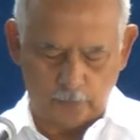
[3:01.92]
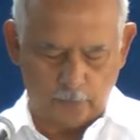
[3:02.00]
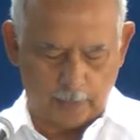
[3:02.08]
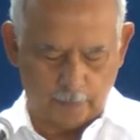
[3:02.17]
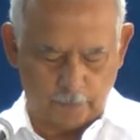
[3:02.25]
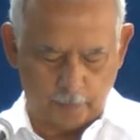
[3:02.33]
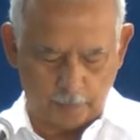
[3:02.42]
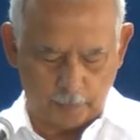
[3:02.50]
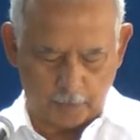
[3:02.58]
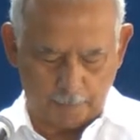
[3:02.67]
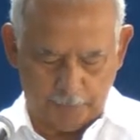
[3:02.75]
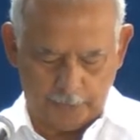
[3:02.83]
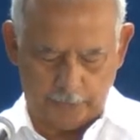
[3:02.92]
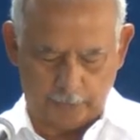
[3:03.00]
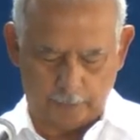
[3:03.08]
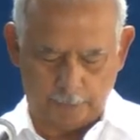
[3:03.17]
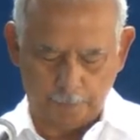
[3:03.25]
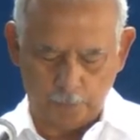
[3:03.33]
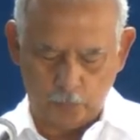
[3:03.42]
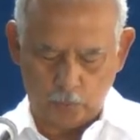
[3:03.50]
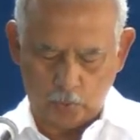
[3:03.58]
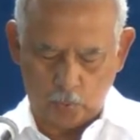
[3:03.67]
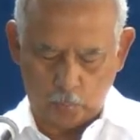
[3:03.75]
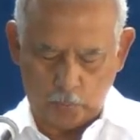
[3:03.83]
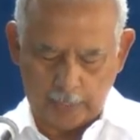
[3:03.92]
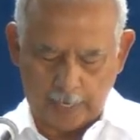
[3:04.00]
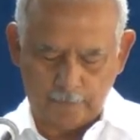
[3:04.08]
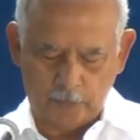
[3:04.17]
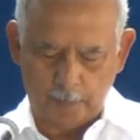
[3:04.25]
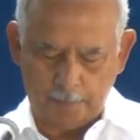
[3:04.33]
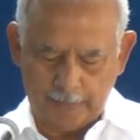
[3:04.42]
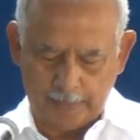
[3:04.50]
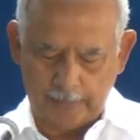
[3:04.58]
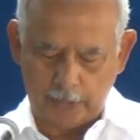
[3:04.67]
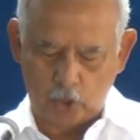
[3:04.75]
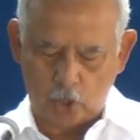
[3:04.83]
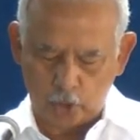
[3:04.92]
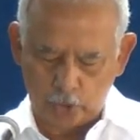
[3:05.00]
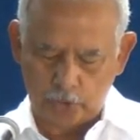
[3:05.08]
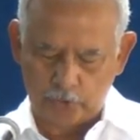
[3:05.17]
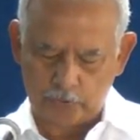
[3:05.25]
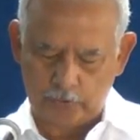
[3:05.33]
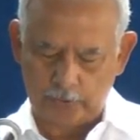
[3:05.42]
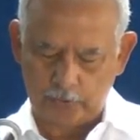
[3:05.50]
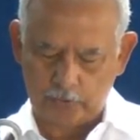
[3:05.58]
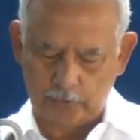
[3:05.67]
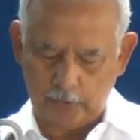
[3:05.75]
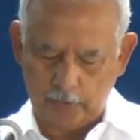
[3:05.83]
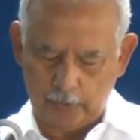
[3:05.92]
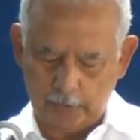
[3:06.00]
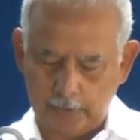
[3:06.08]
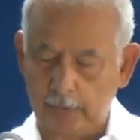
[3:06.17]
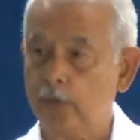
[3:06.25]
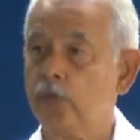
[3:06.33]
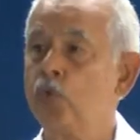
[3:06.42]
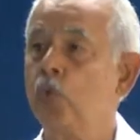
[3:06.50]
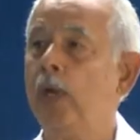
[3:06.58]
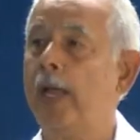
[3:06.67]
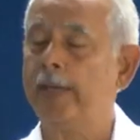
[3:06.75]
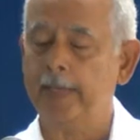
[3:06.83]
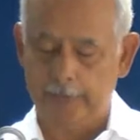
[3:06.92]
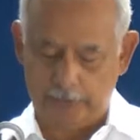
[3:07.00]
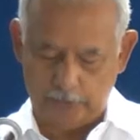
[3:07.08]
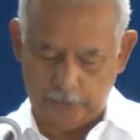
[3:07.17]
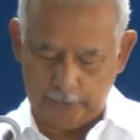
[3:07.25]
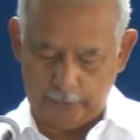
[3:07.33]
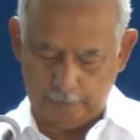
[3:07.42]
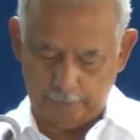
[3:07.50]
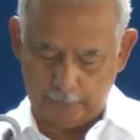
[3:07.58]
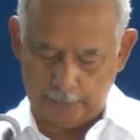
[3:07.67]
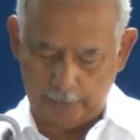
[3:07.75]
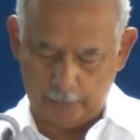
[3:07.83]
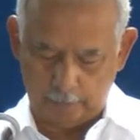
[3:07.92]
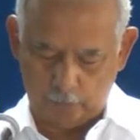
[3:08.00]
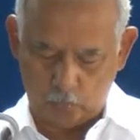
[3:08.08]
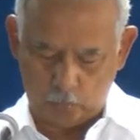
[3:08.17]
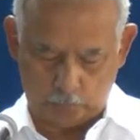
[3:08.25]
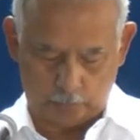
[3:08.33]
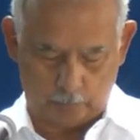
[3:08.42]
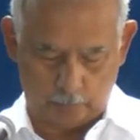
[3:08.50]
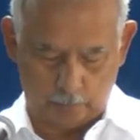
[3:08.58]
far from complete. We have to build a consciousness that is so lacking today," end of quote.